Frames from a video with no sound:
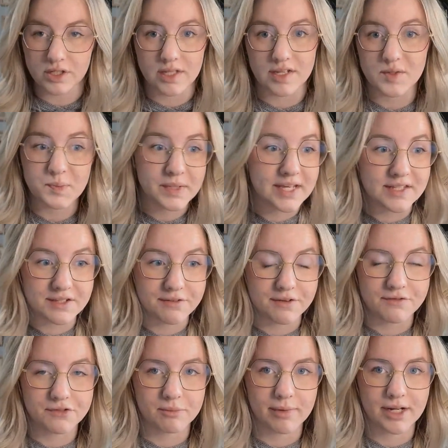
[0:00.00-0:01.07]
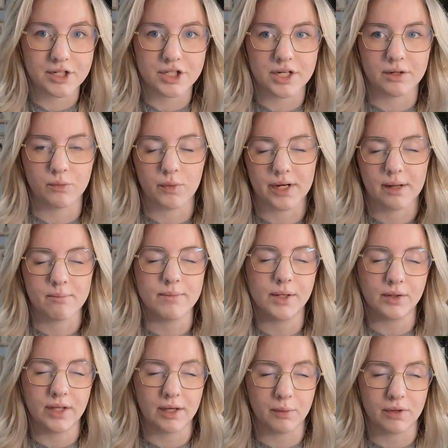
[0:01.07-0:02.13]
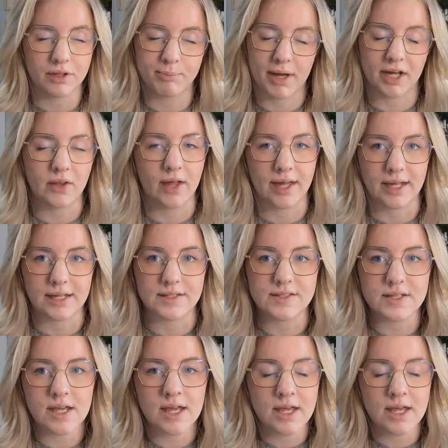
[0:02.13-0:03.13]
this piece of information when I'm building with my clients.